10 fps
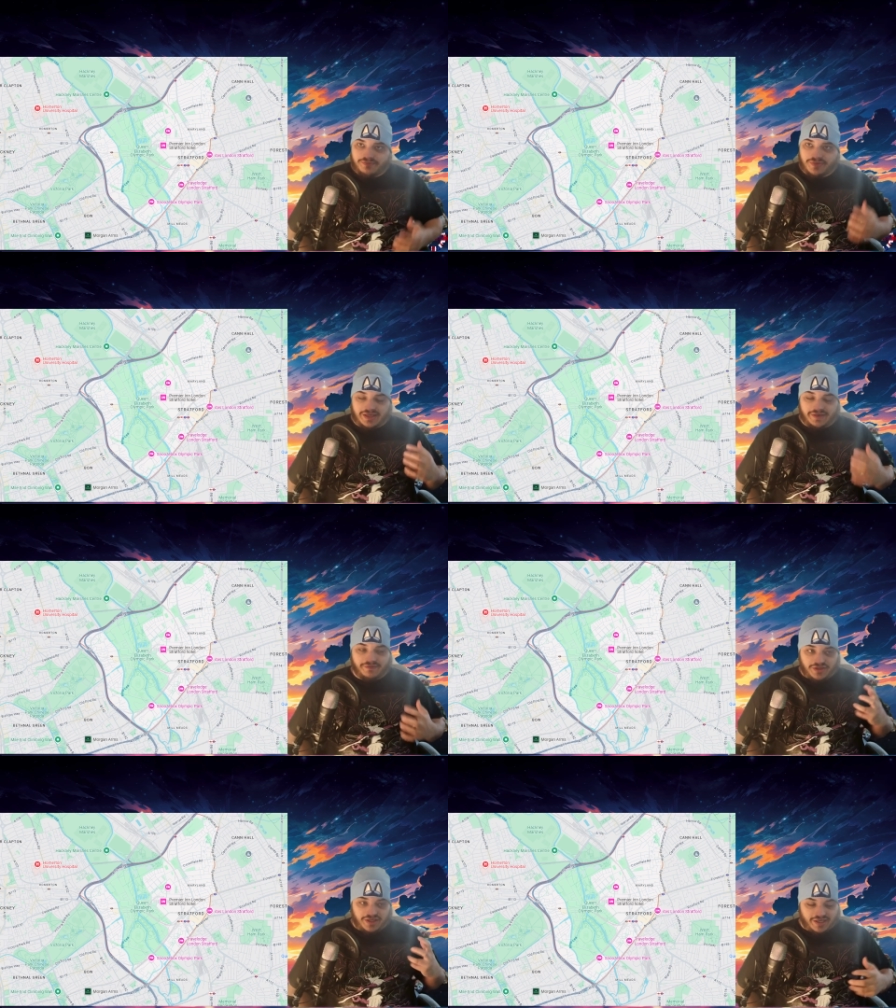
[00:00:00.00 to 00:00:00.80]
given
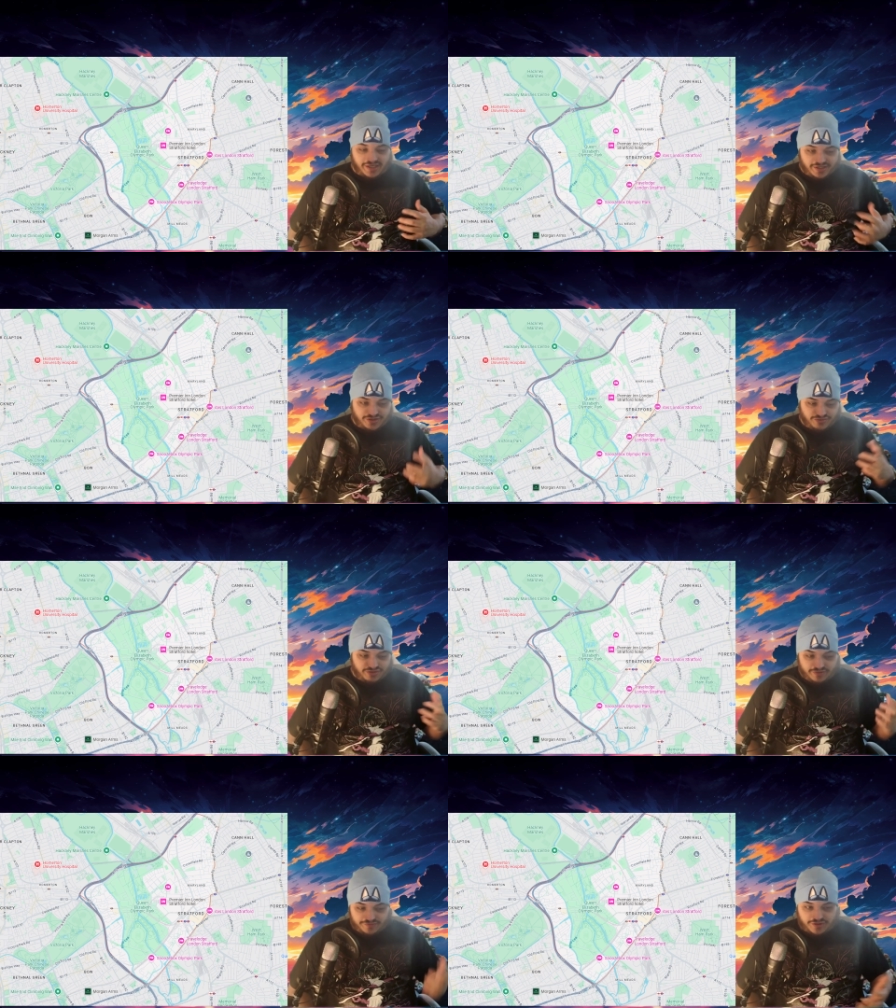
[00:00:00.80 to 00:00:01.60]
the history
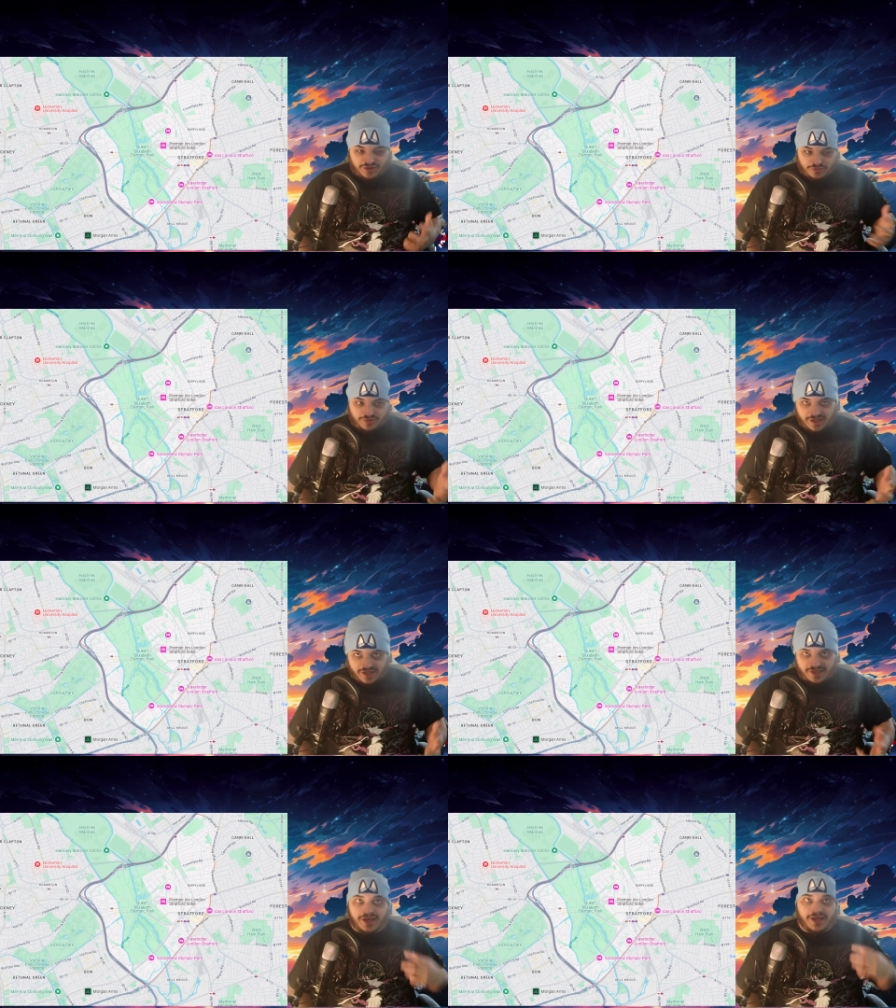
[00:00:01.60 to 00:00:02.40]
of the
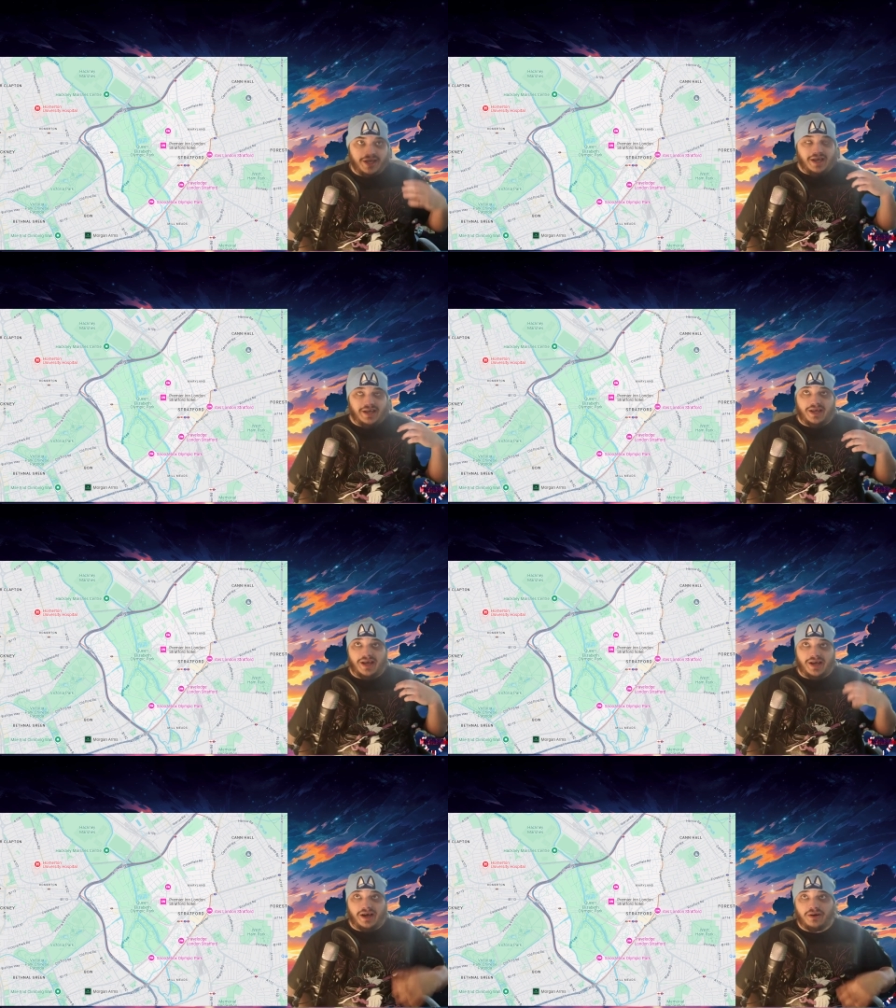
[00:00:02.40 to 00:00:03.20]
UK and
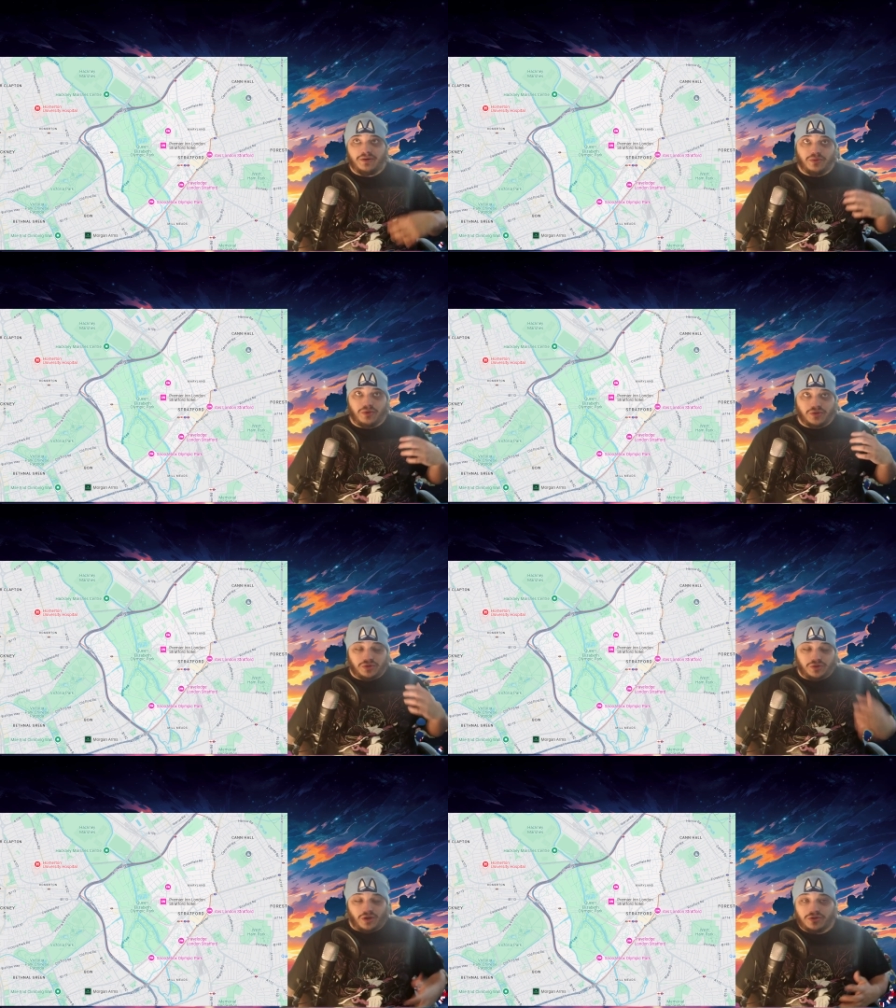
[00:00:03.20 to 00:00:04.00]
how
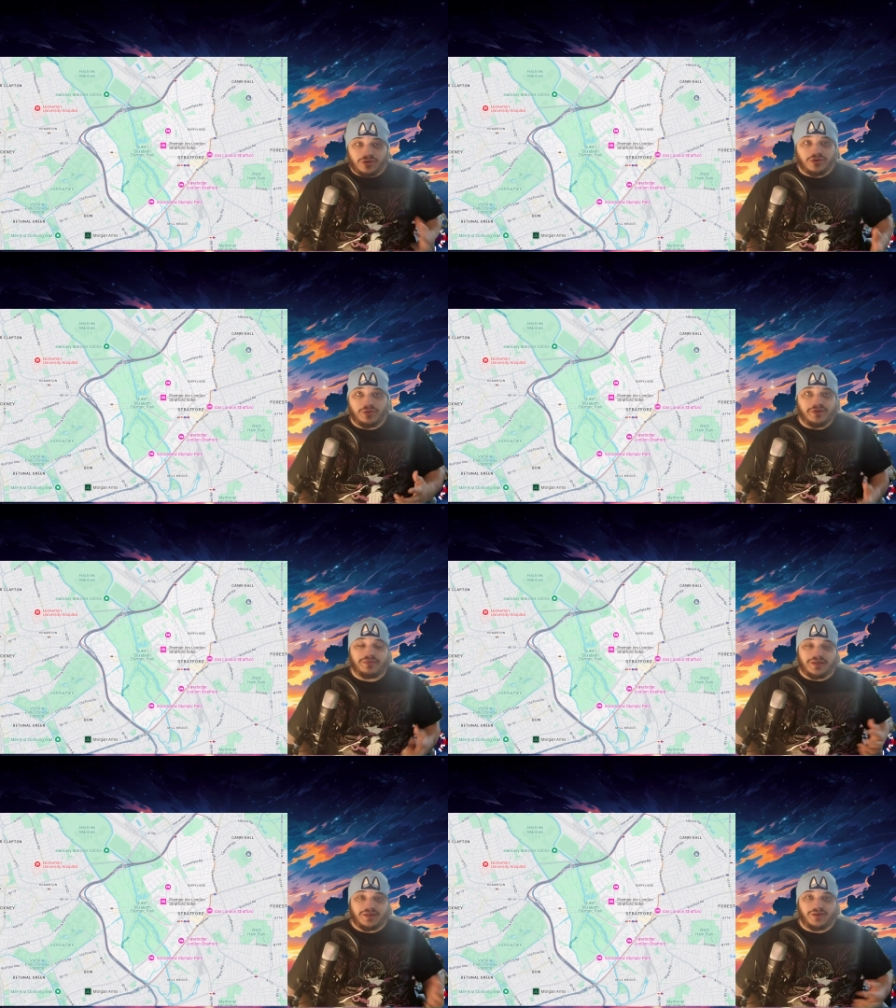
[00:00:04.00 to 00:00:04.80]
long we've been
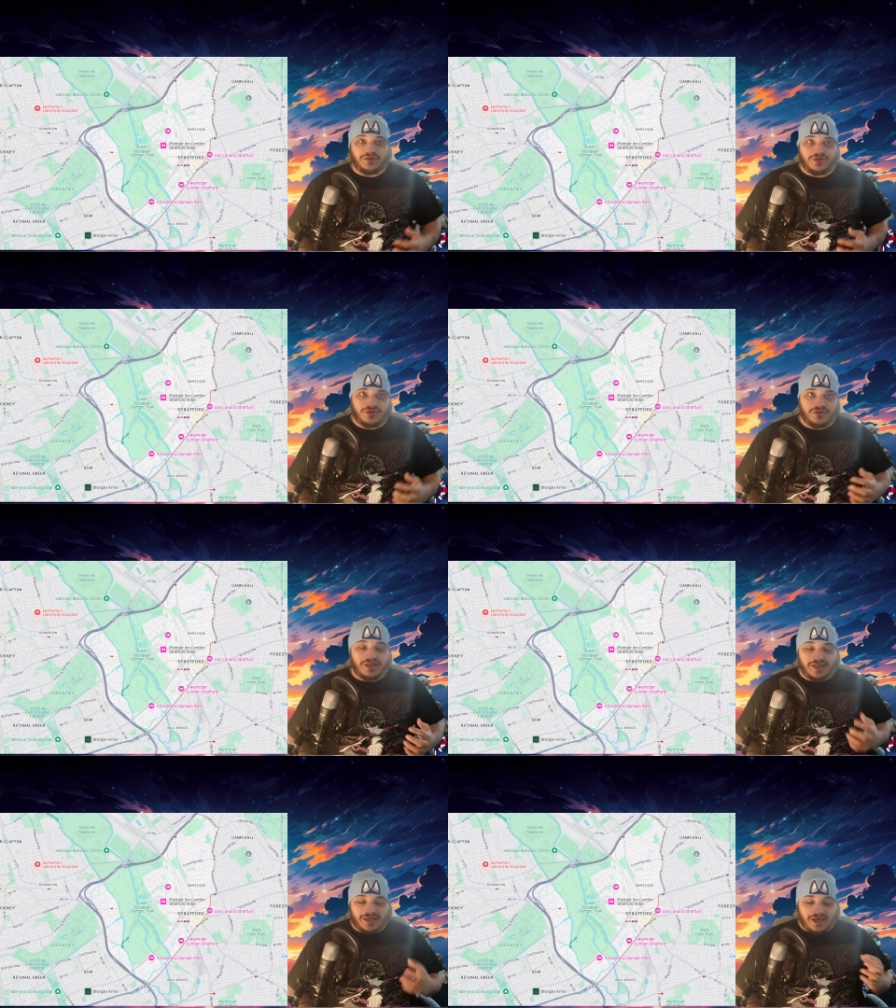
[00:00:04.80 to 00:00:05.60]
a country
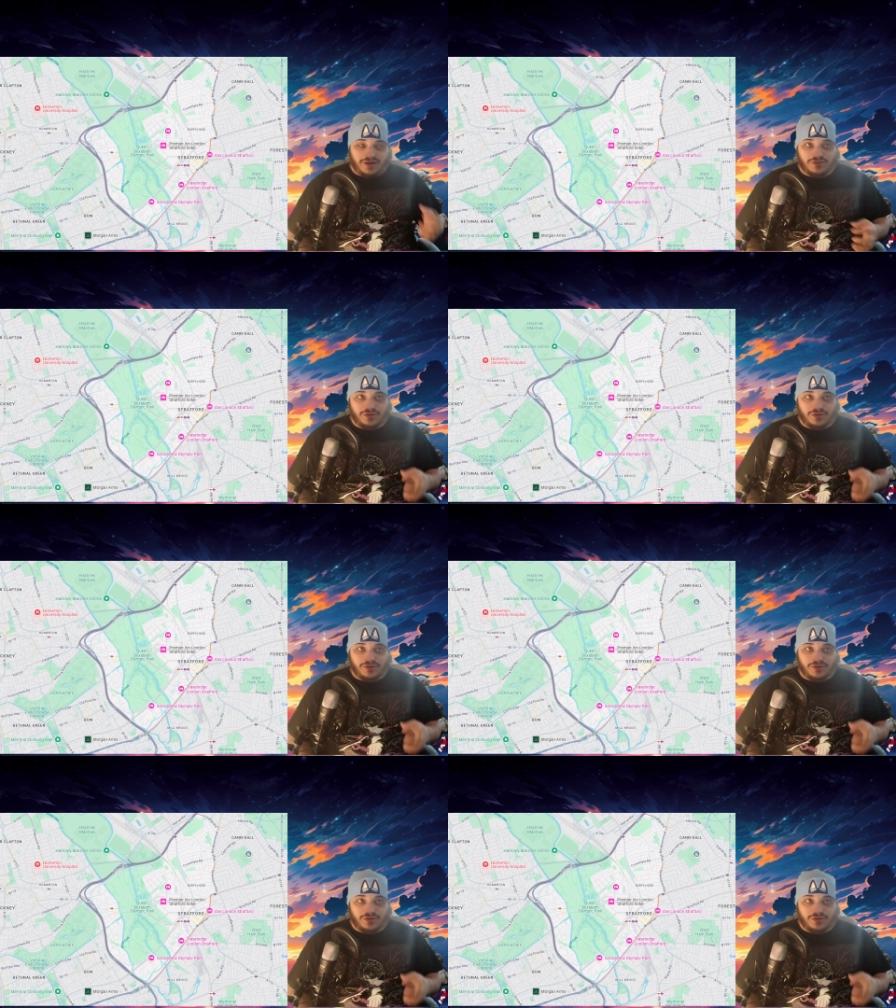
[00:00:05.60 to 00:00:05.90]
and how